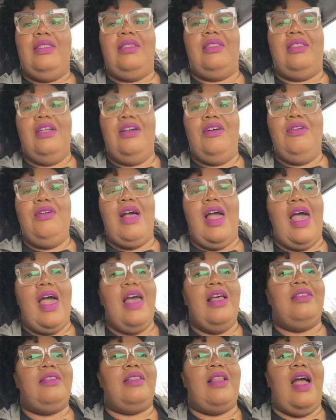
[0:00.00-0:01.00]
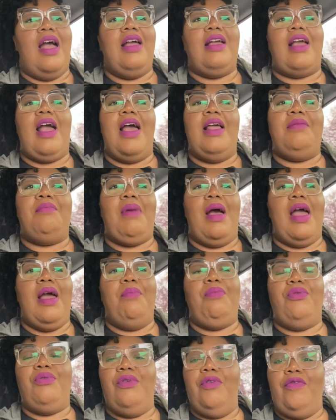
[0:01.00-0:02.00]
still has not gotten my
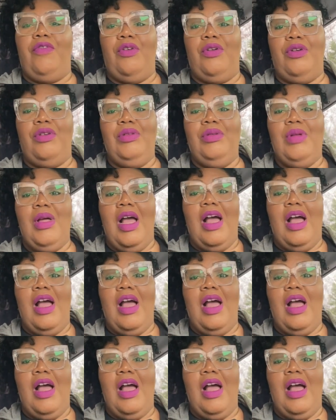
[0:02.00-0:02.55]
approval